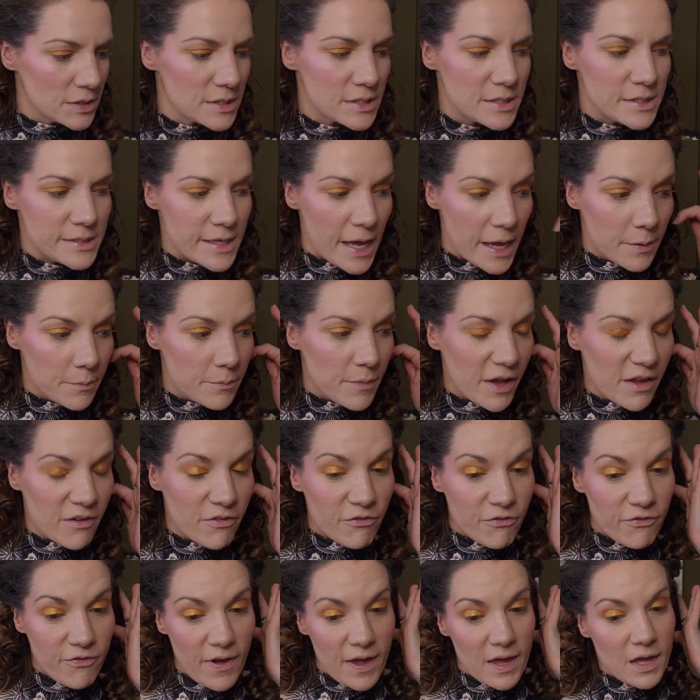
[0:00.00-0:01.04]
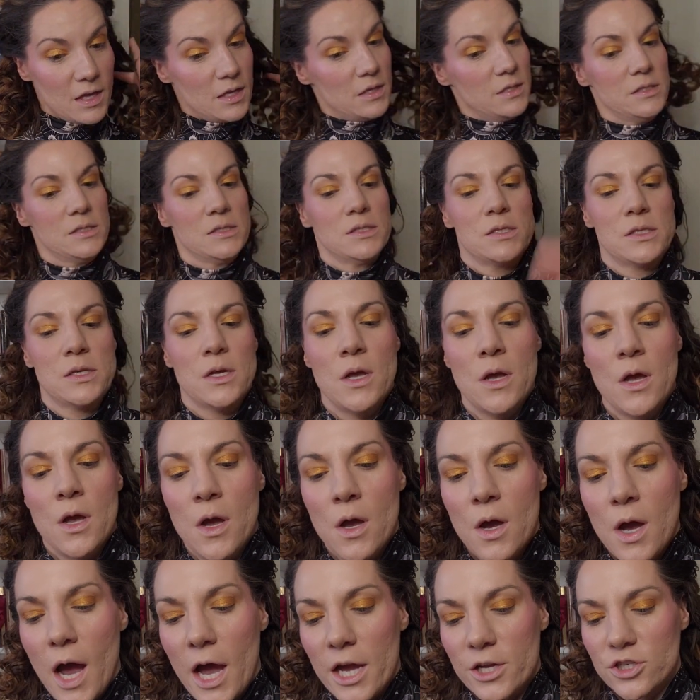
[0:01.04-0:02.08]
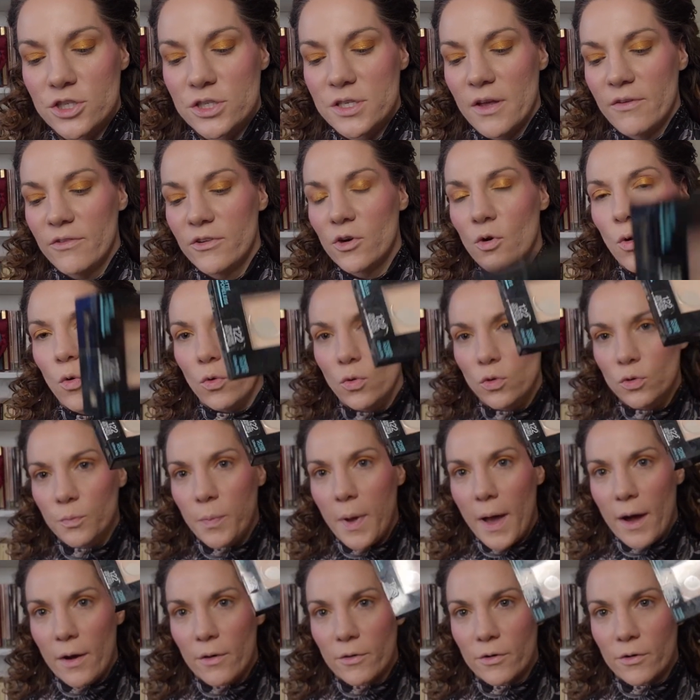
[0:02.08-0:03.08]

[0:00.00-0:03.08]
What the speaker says: set my face. I just have an old